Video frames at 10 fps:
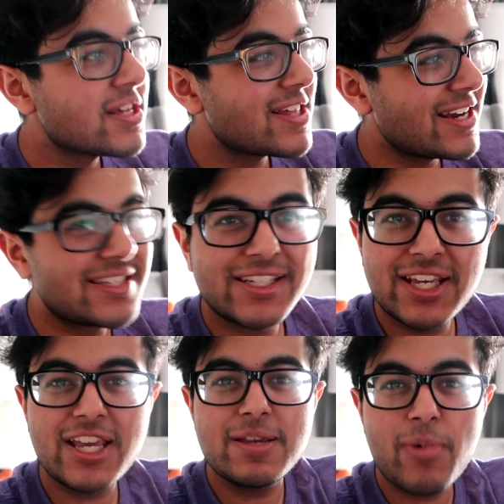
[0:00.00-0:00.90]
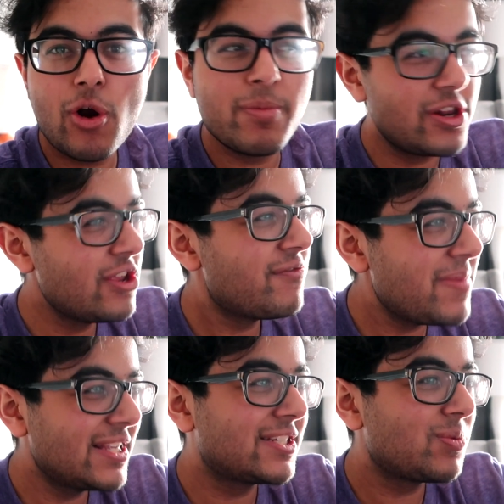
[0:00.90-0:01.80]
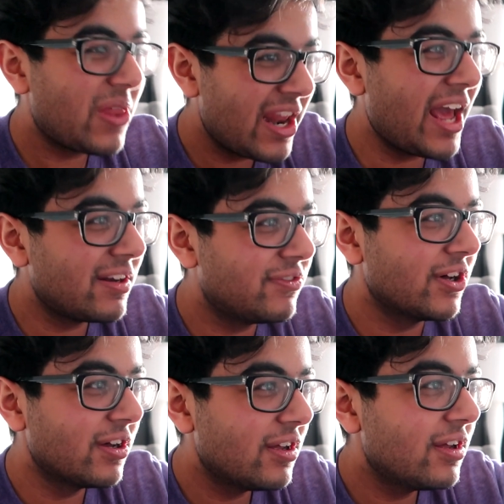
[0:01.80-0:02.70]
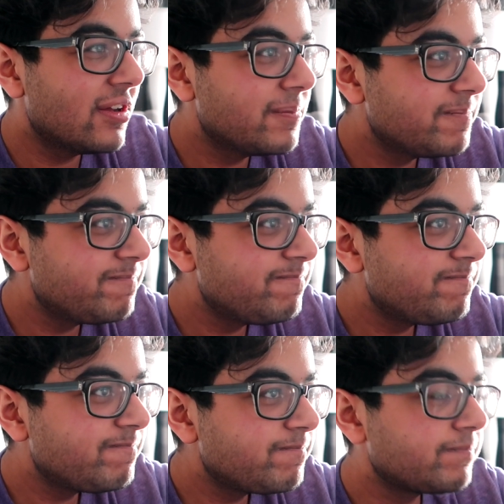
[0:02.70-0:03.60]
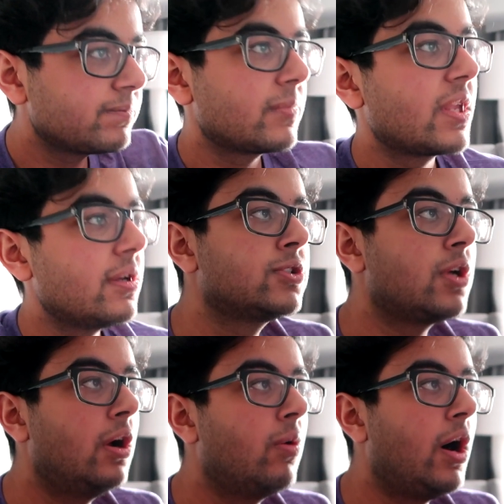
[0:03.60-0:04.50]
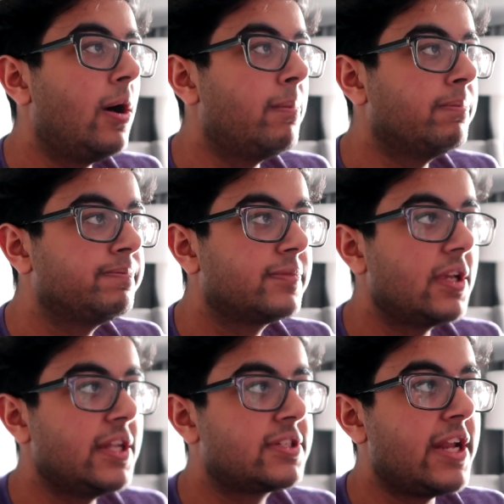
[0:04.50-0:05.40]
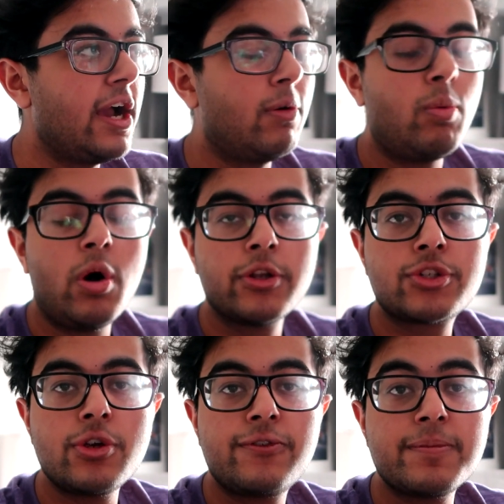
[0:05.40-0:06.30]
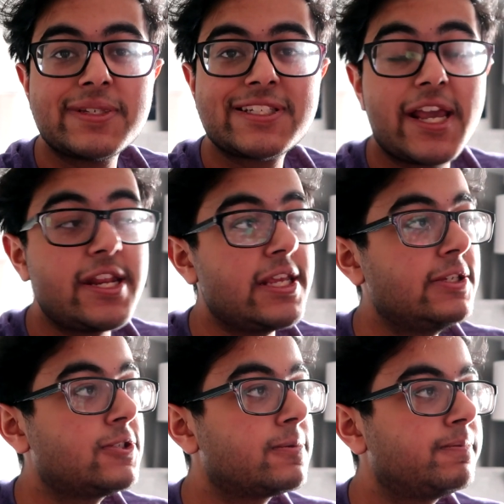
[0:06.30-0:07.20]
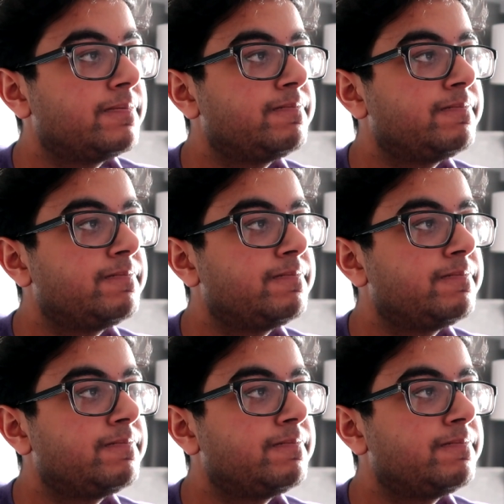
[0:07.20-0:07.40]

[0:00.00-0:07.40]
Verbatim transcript: That is a key moment you've missed with an advert. So, it's now a 1-2 for Mercedes.